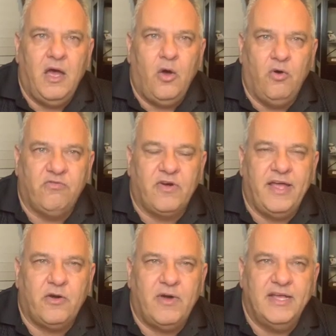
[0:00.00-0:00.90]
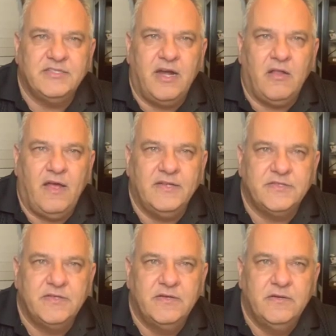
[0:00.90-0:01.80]
over at Horizon
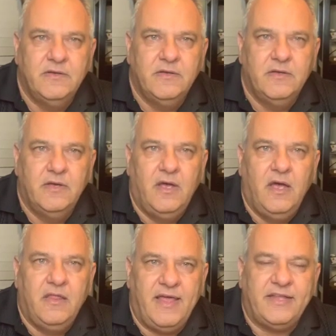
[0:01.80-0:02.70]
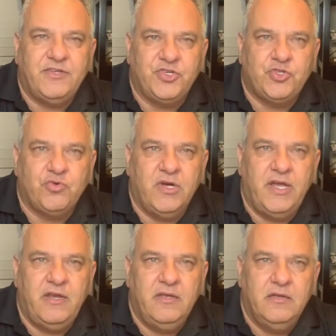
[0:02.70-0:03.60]
Airlines. That
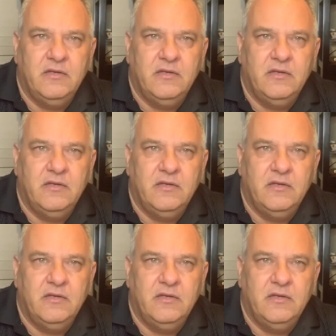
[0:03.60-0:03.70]
destroyed